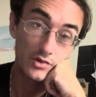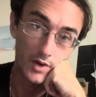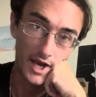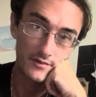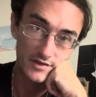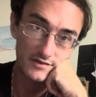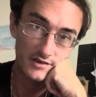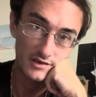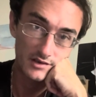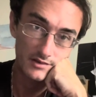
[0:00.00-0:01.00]
haven't
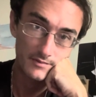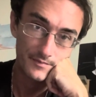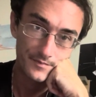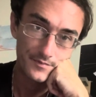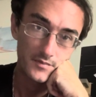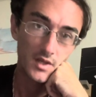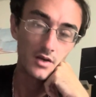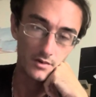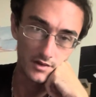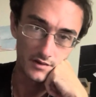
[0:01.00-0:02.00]
seen it,
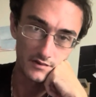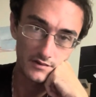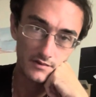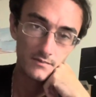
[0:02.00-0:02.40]
here it is.